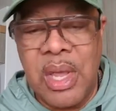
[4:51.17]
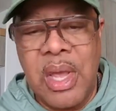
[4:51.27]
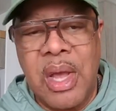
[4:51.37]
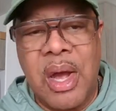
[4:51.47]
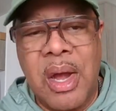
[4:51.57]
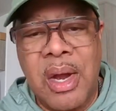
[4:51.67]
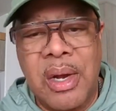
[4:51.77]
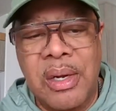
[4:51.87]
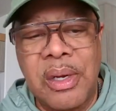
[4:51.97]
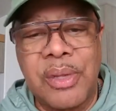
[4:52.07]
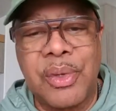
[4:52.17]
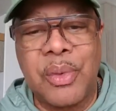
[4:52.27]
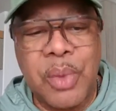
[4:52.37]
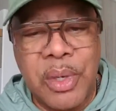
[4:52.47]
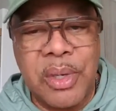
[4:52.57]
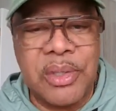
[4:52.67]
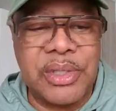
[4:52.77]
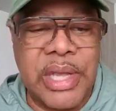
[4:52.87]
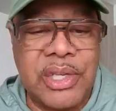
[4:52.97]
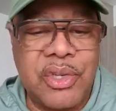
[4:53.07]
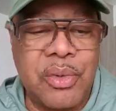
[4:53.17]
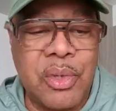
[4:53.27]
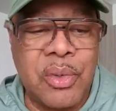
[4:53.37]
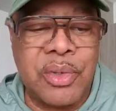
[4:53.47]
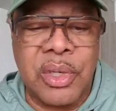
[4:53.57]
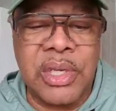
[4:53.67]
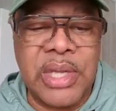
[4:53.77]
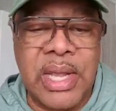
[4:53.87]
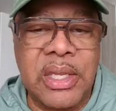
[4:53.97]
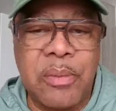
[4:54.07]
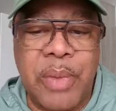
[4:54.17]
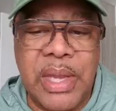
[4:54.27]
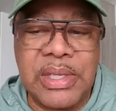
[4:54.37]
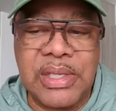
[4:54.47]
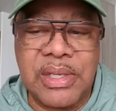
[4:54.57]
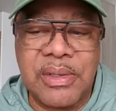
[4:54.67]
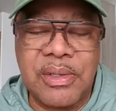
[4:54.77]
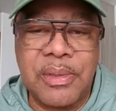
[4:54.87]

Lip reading: Are the words that you use on a daily basis